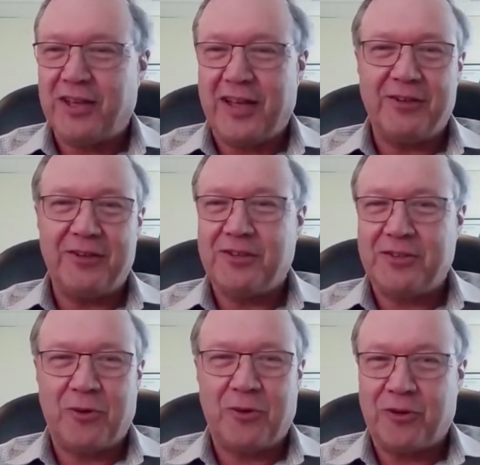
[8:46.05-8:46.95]
And there
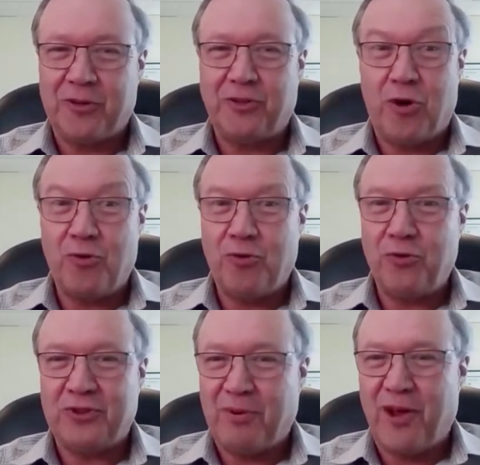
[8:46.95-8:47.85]
is, of course, no
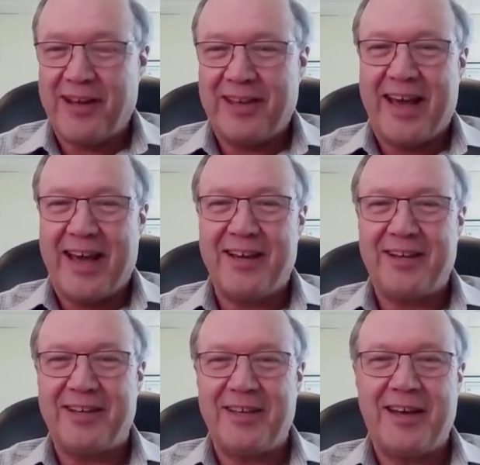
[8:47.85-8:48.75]
supply in
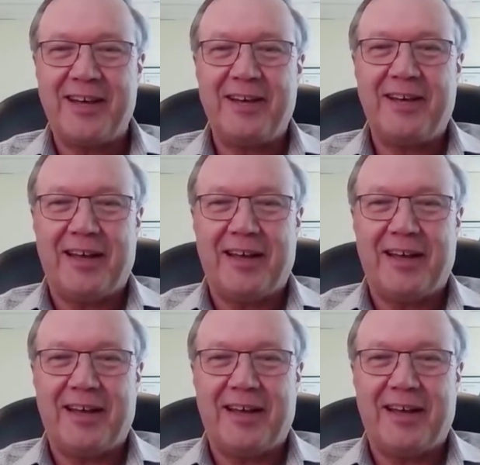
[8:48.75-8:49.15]
Canada yet.